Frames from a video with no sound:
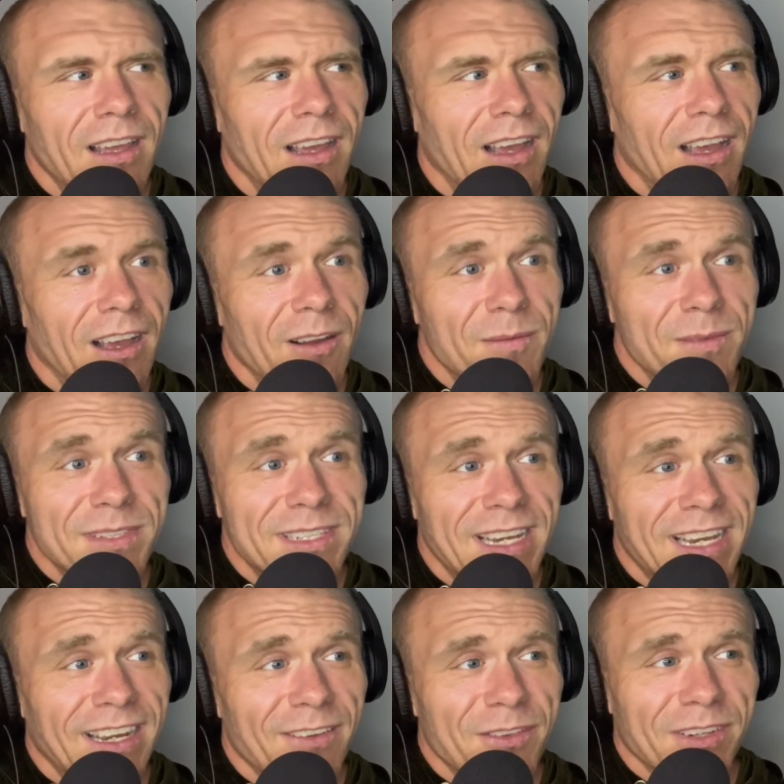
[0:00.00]
and
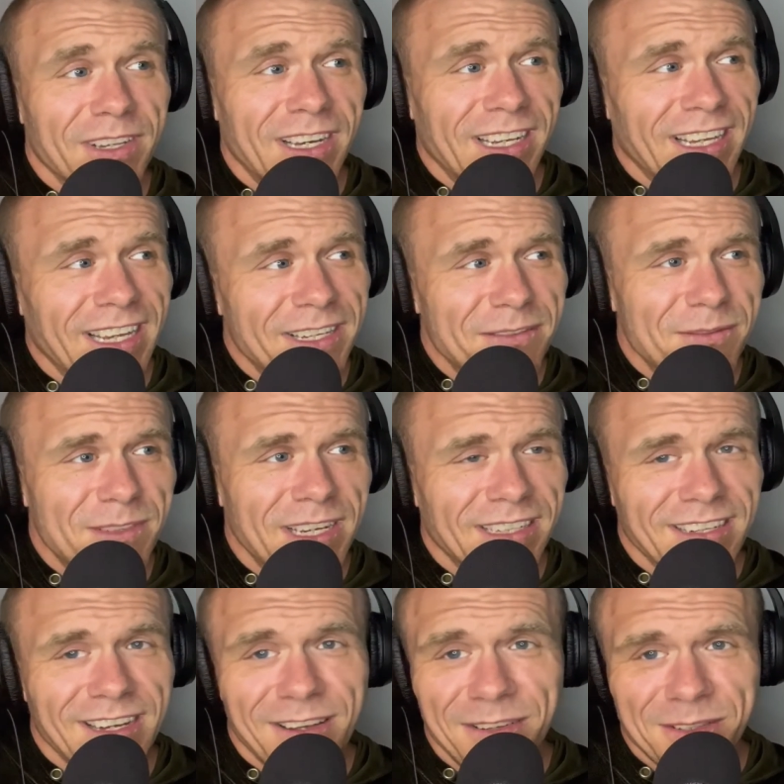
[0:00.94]
staying on the cutting edge of
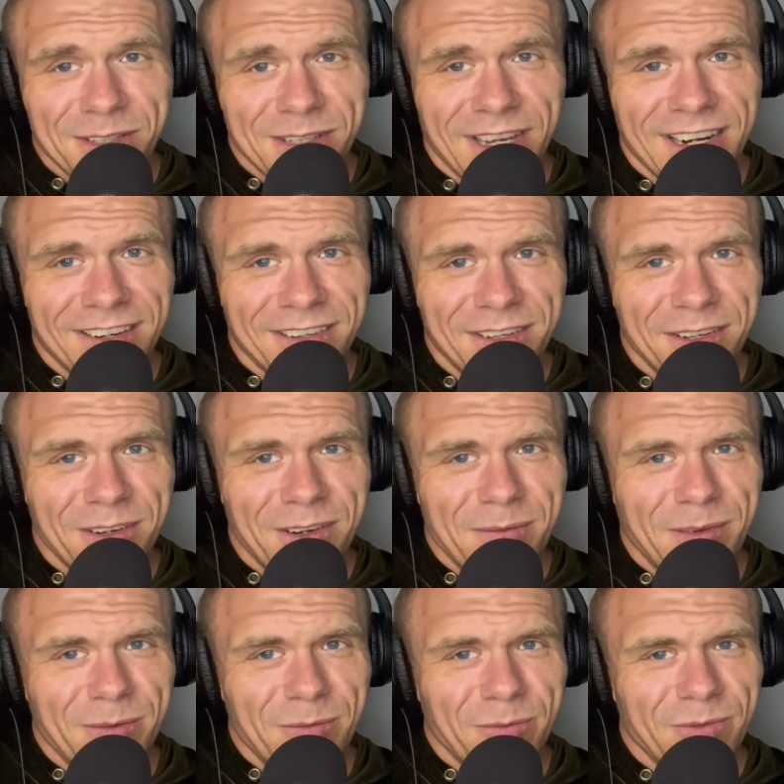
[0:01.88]
technology. I don't know. I
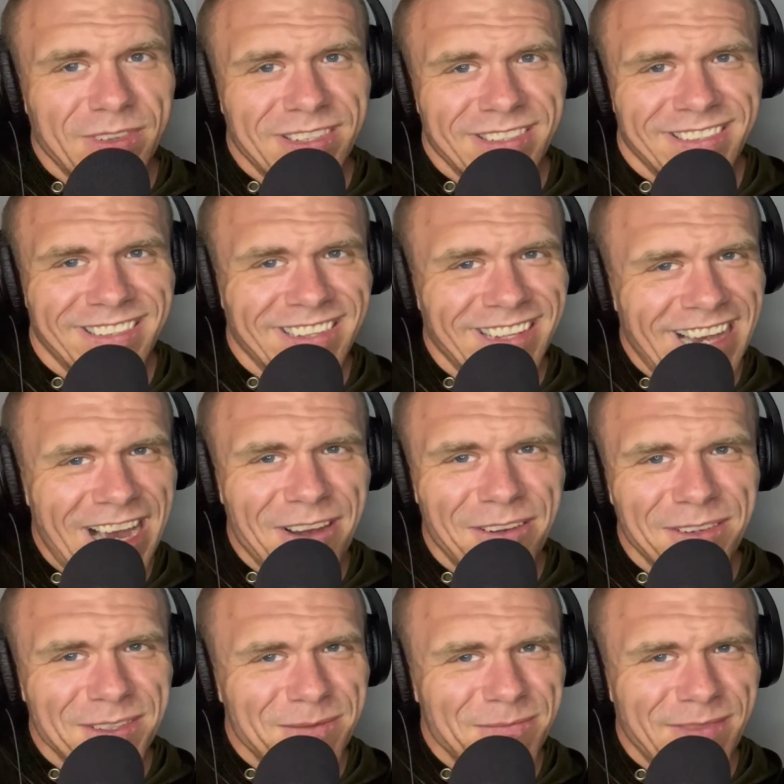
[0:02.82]
mean,
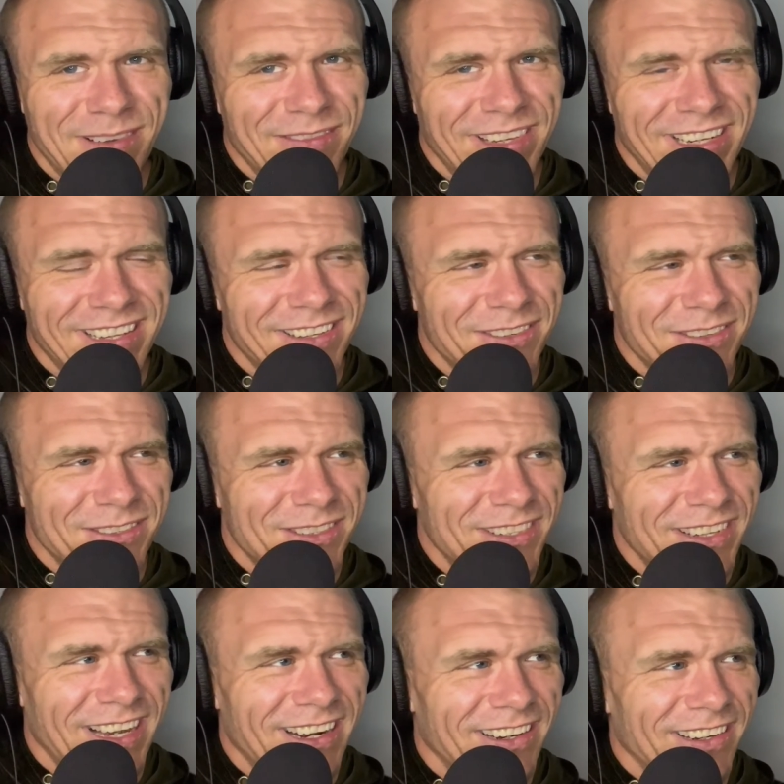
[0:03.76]
how else? I mean,
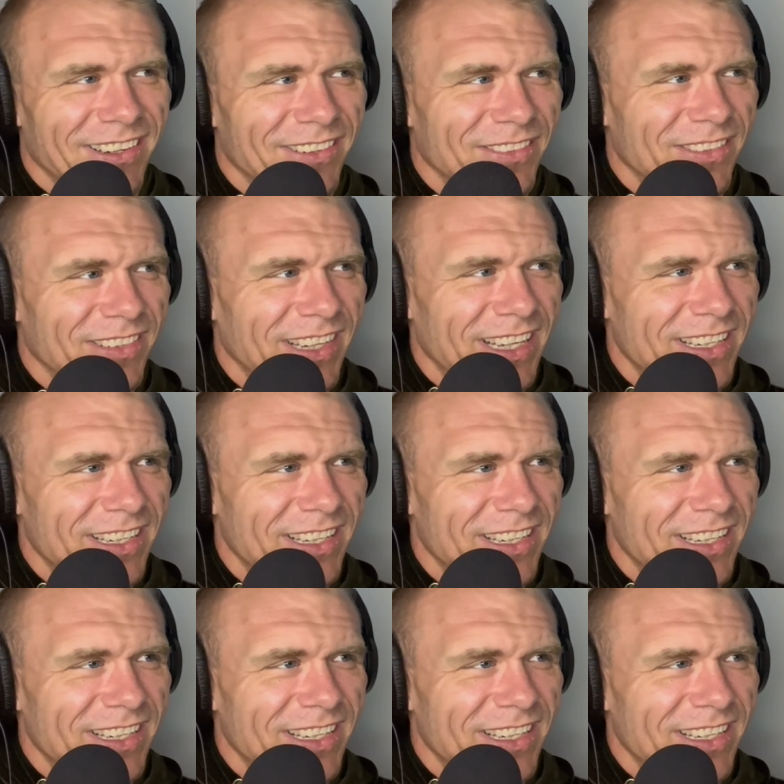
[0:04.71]
I don't know.